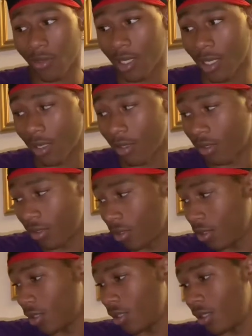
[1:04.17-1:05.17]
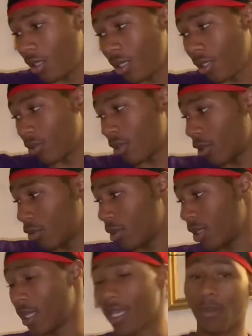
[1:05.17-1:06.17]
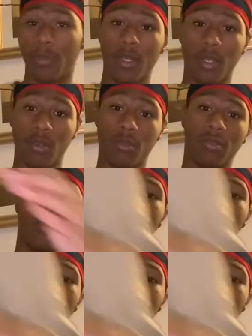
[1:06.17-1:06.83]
right now. I ain't got no cuddle buddy. I got a pillow.